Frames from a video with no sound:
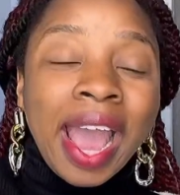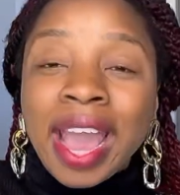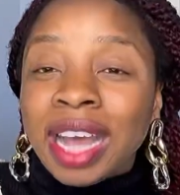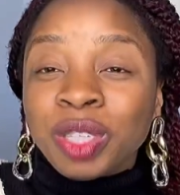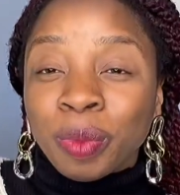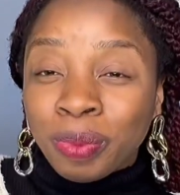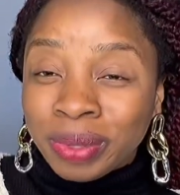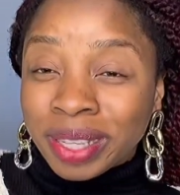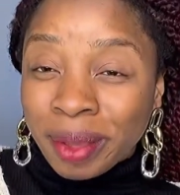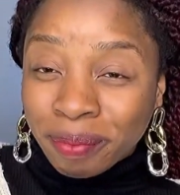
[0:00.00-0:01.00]
I had to
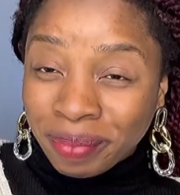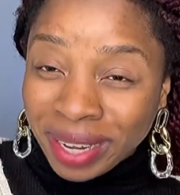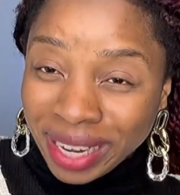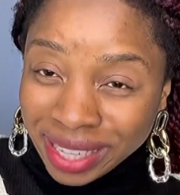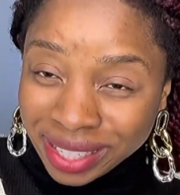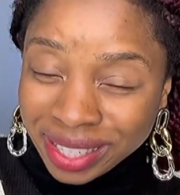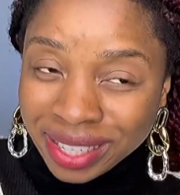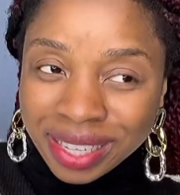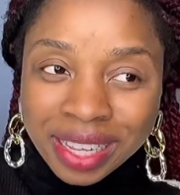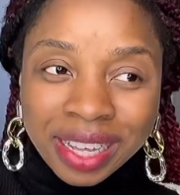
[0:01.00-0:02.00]
put in place